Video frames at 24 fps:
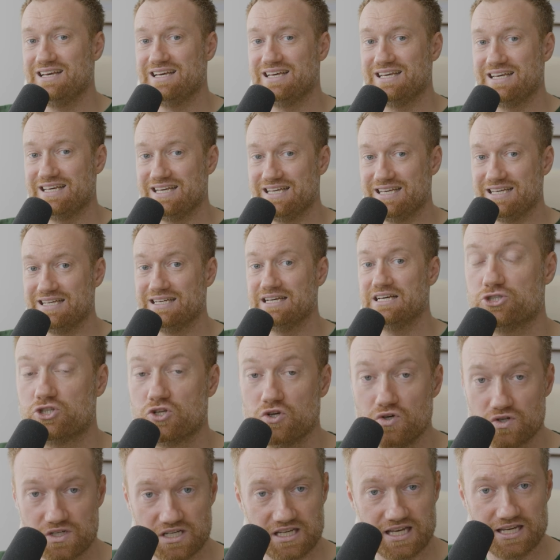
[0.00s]
He
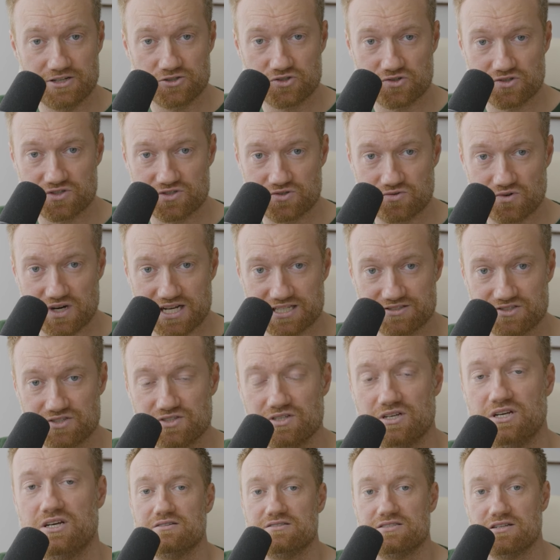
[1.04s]
took interest
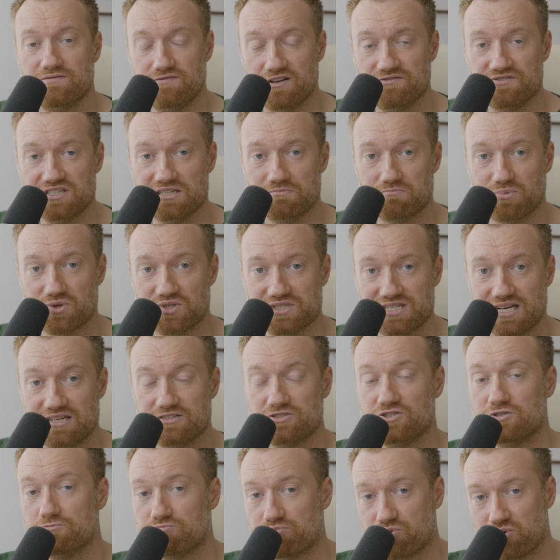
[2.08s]
rates to
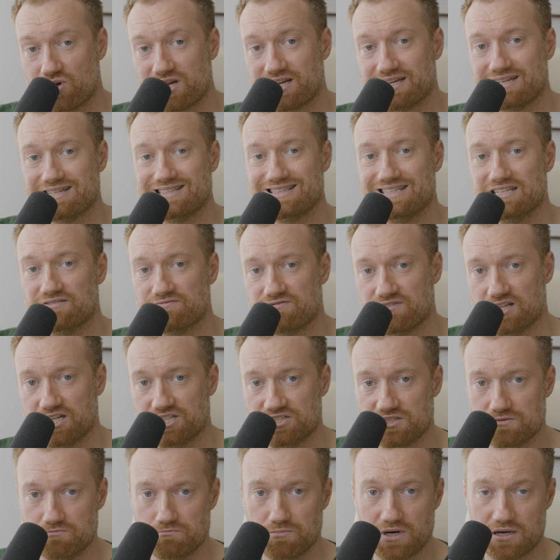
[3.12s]
15% to prick the
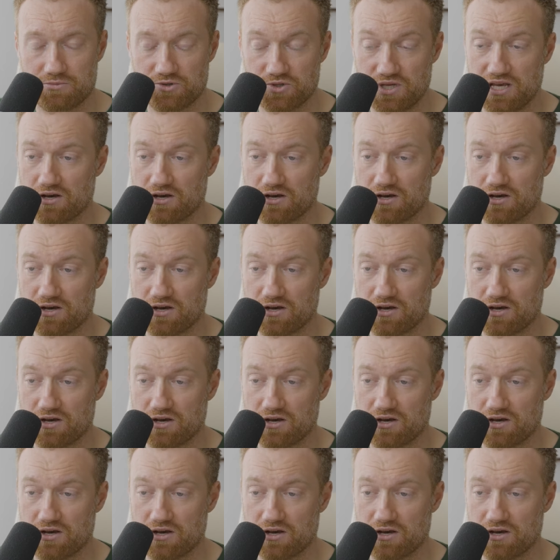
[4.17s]
inflation bubble.